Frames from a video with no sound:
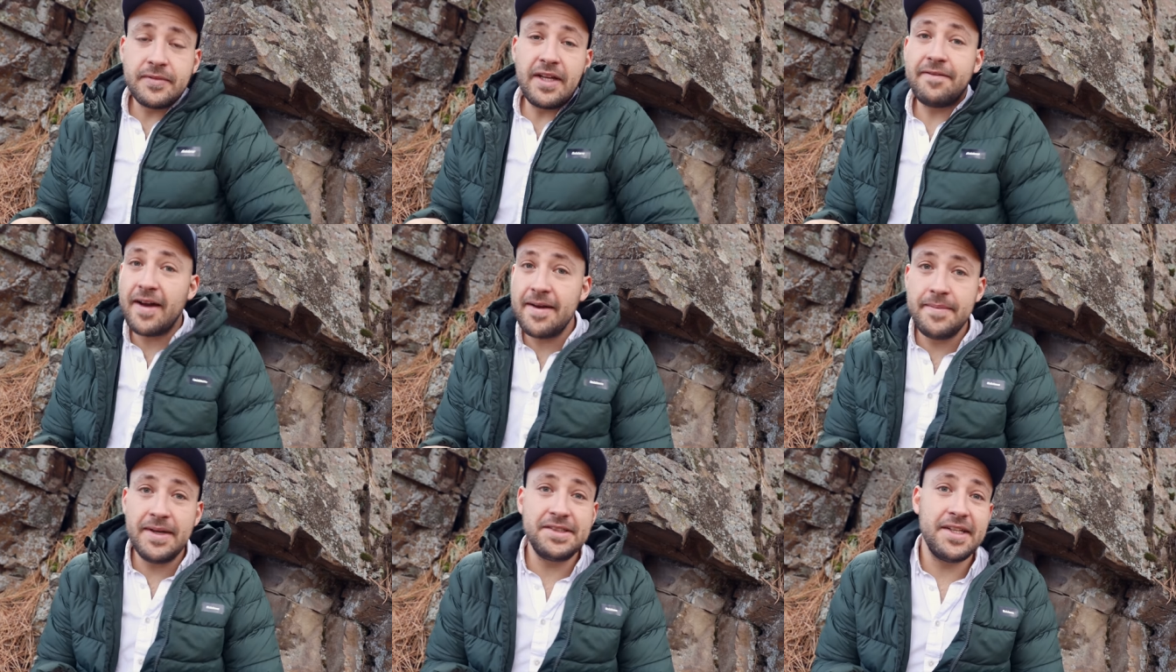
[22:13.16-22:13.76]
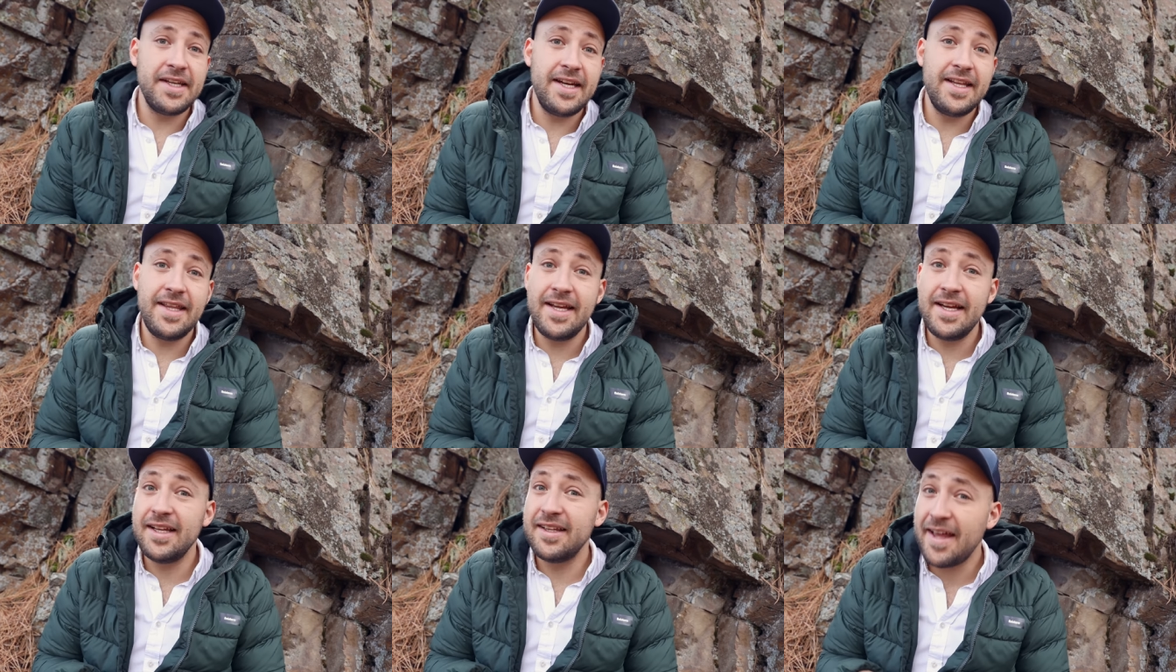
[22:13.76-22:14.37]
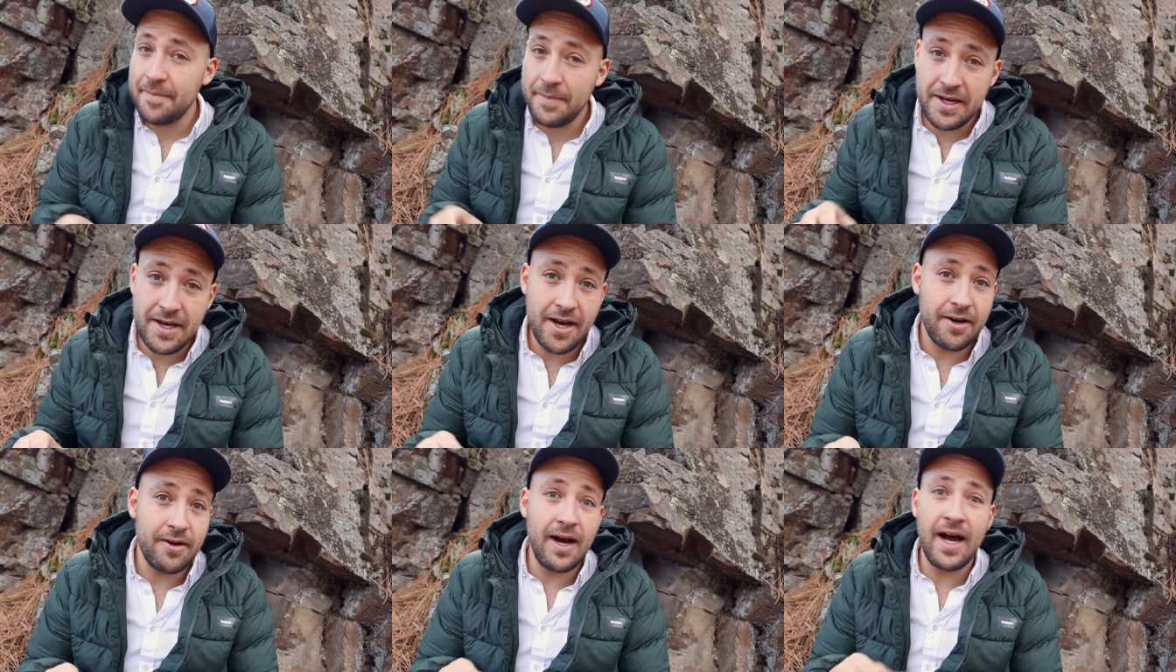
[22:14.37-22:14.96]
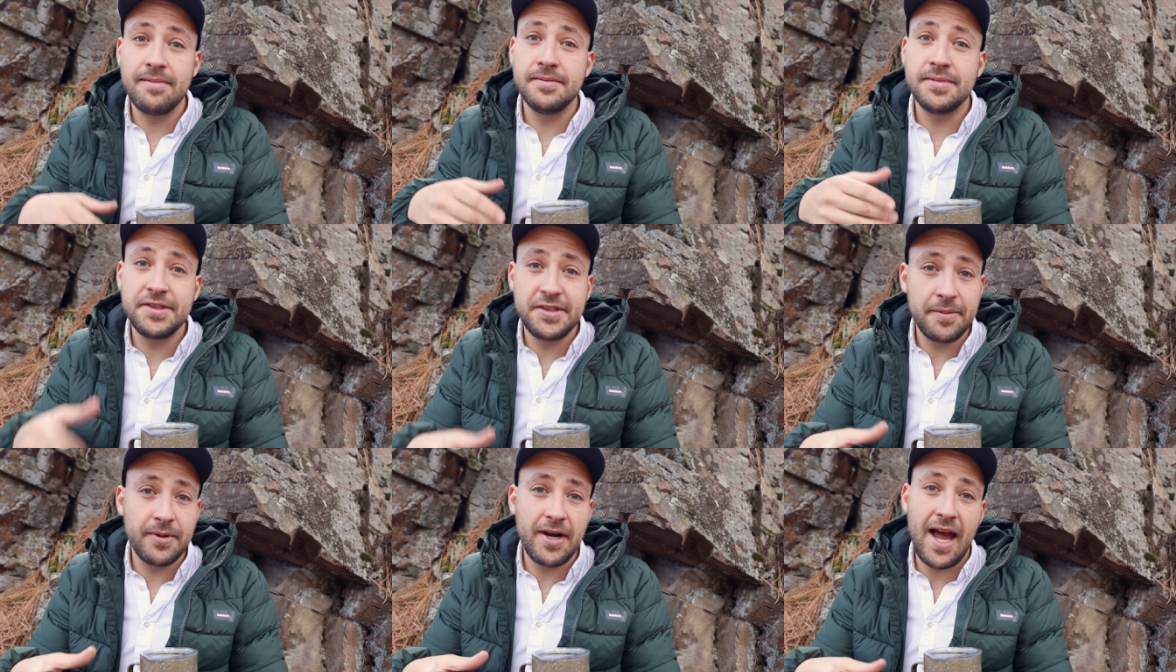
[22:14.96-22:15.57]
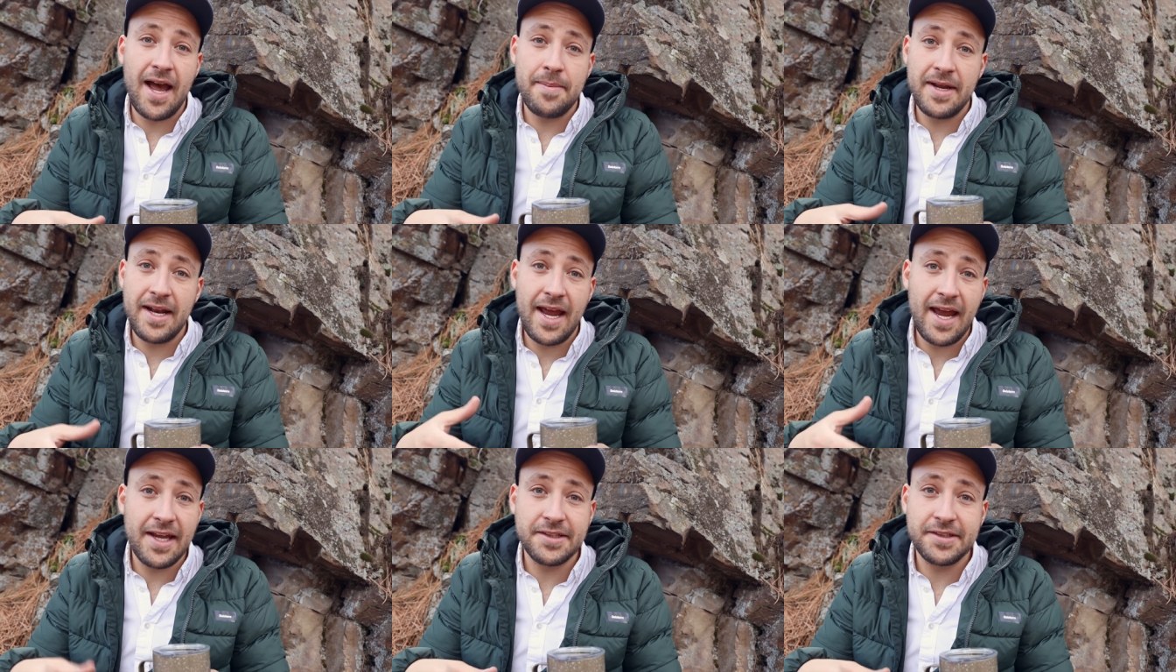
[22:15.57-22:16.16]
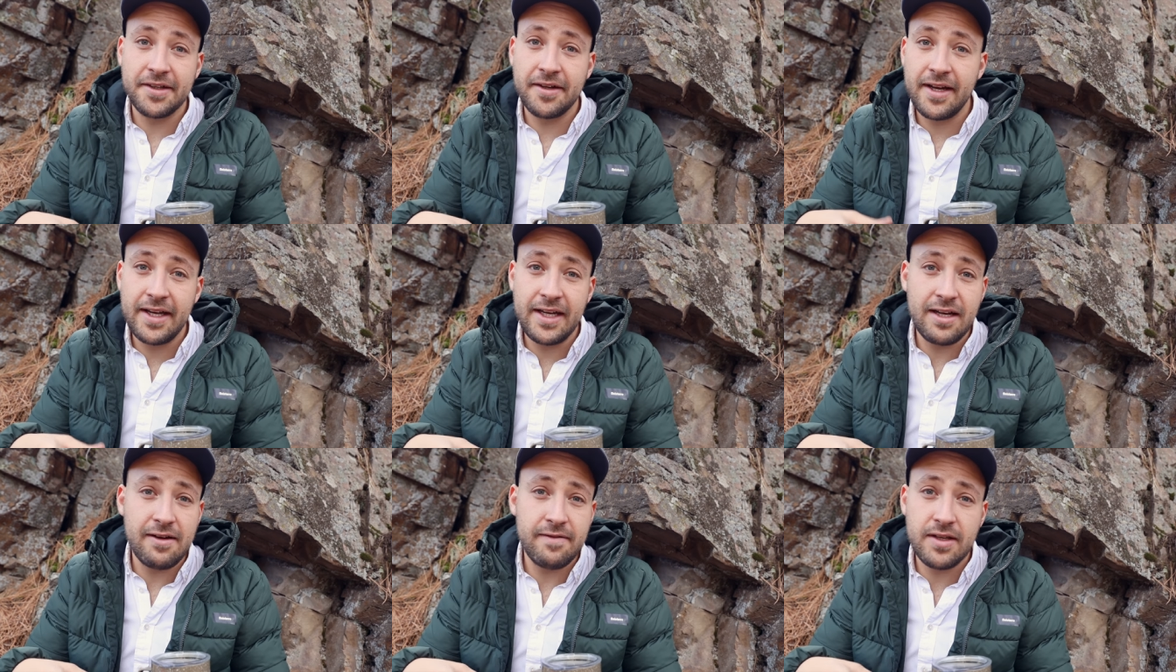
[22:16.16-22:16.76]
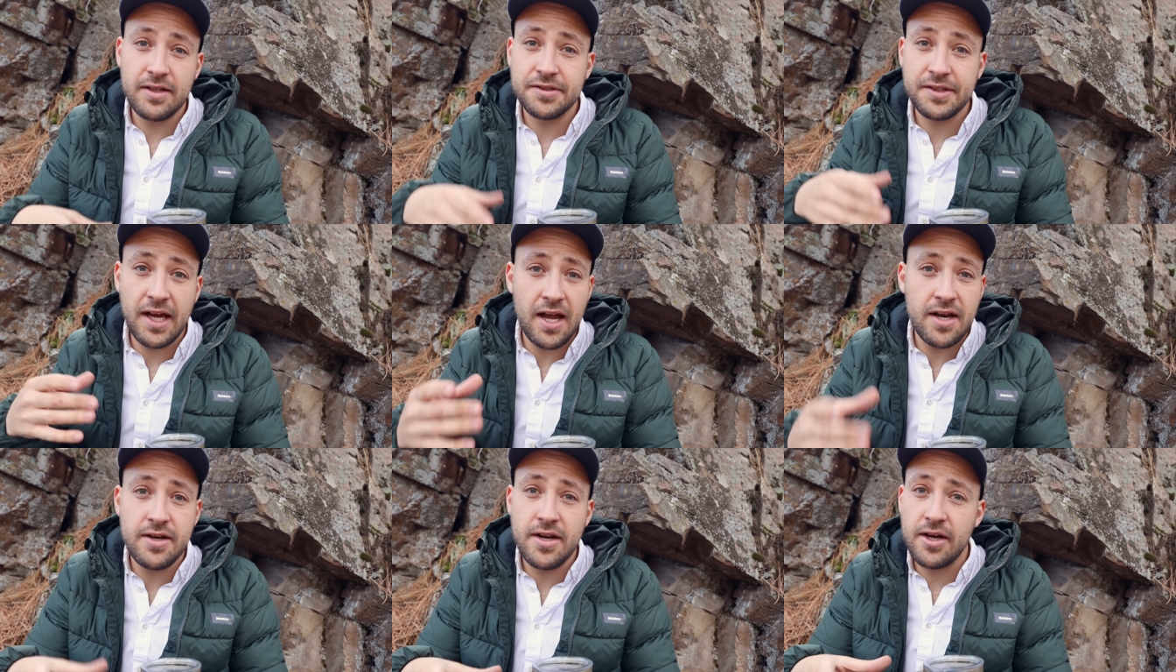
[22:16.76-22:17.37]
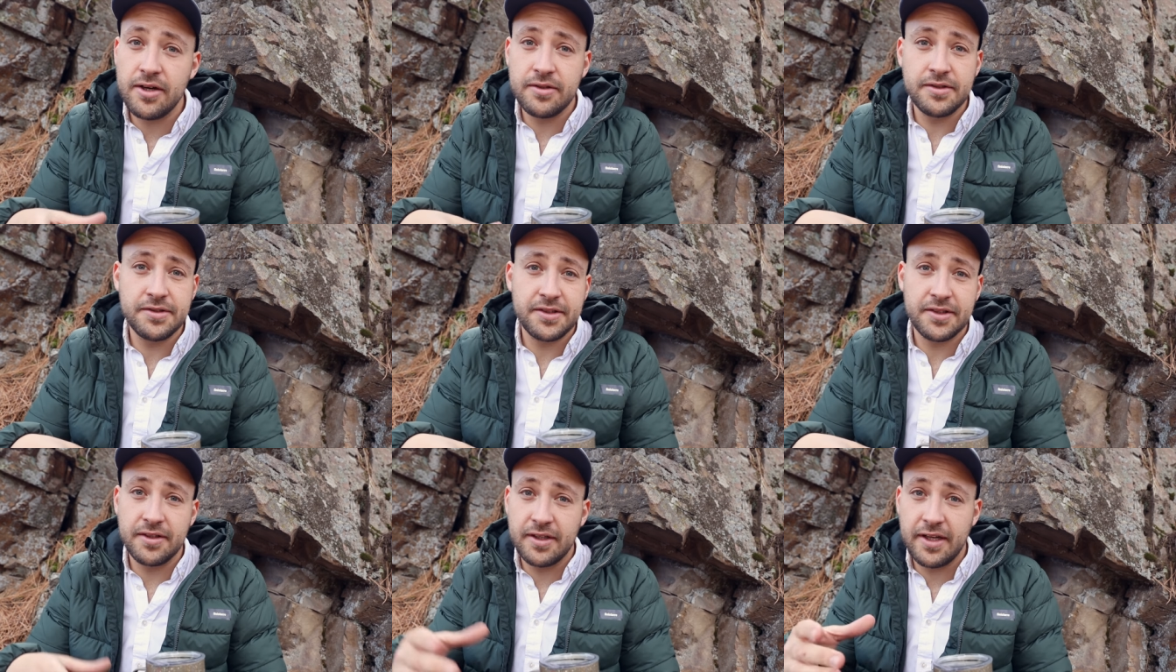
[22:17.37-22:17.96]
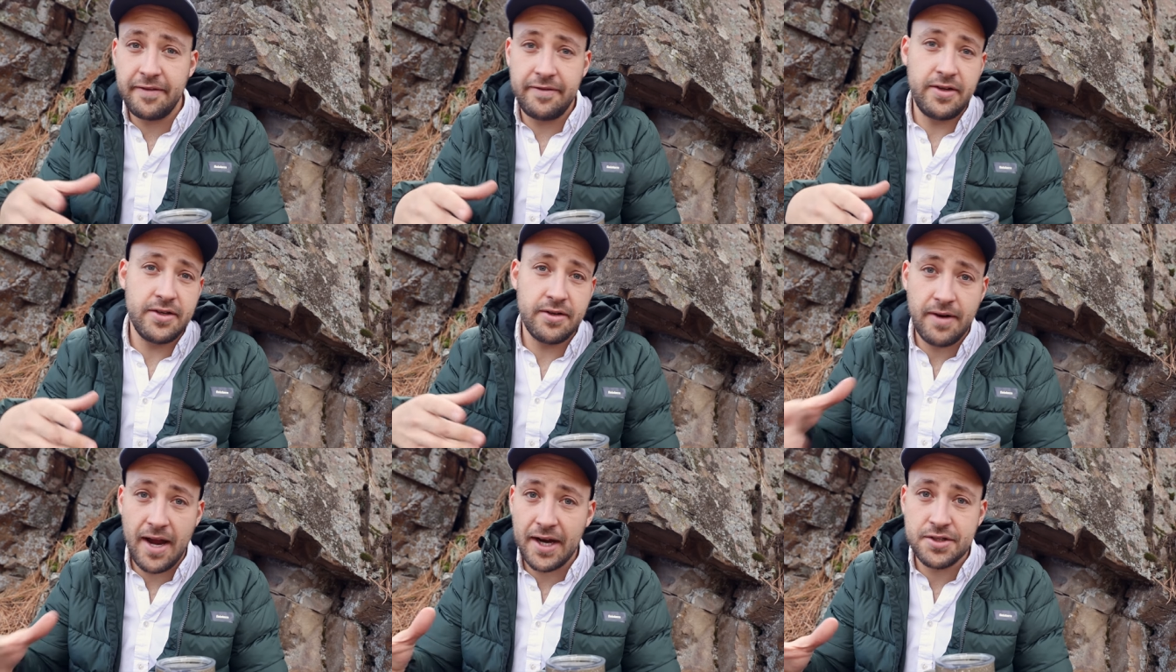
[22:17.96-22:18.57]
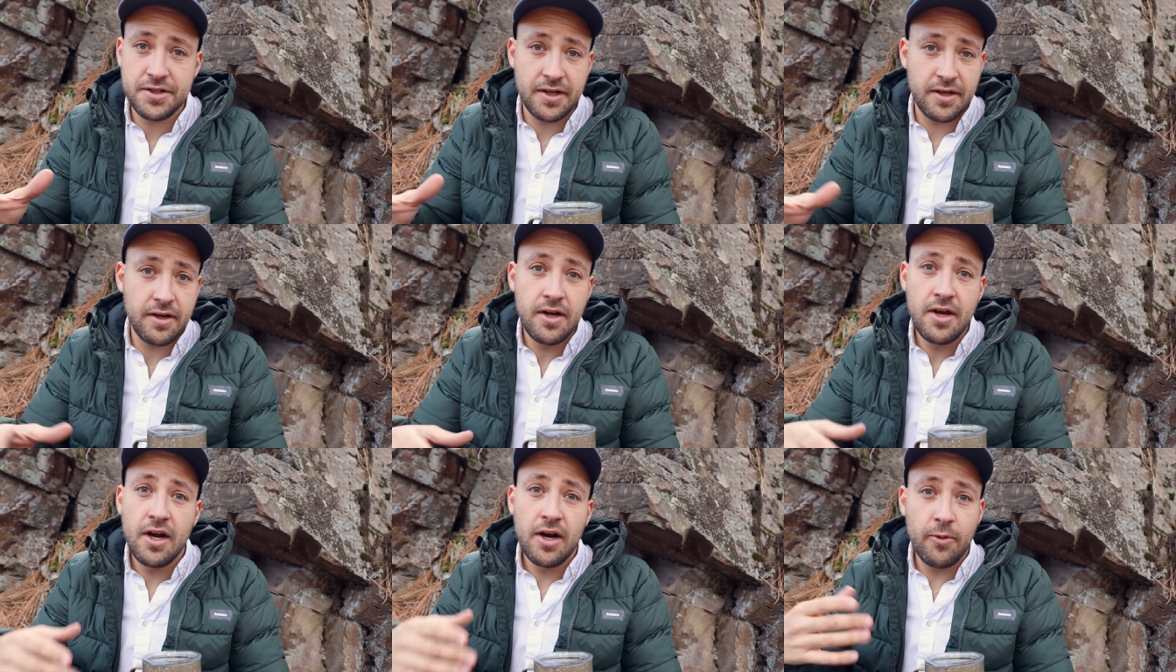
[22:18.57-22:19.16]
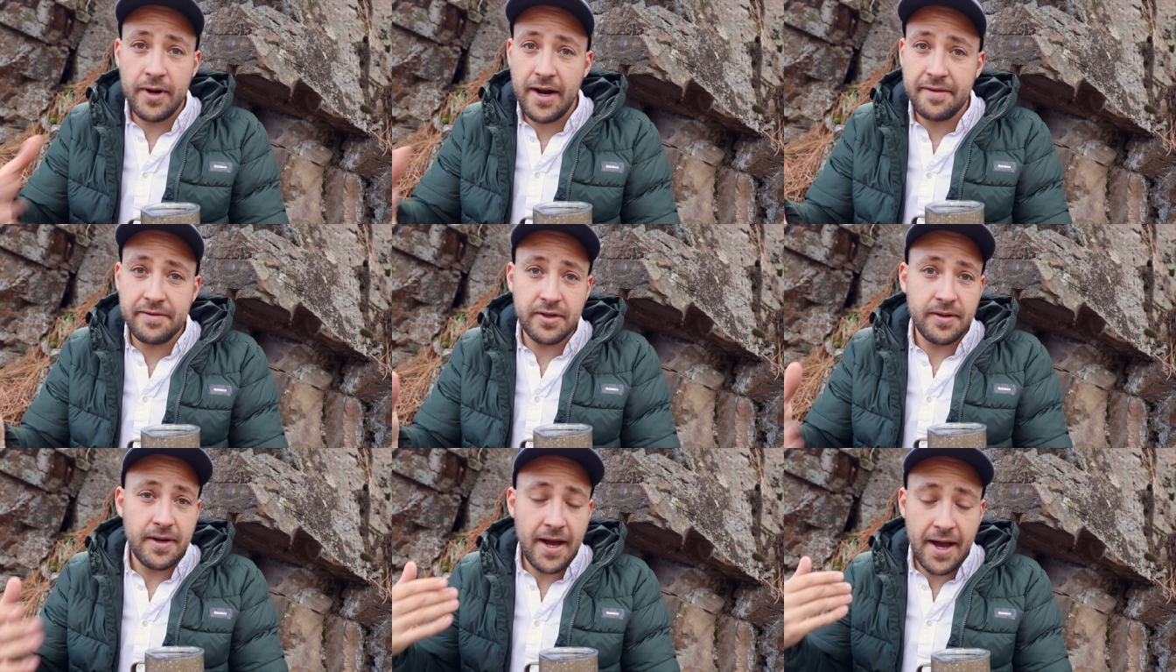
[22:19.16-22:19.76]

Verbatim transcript: If I missed anything, let me know. I'm super happy to answer any of those unknowns or give you direction, whatever.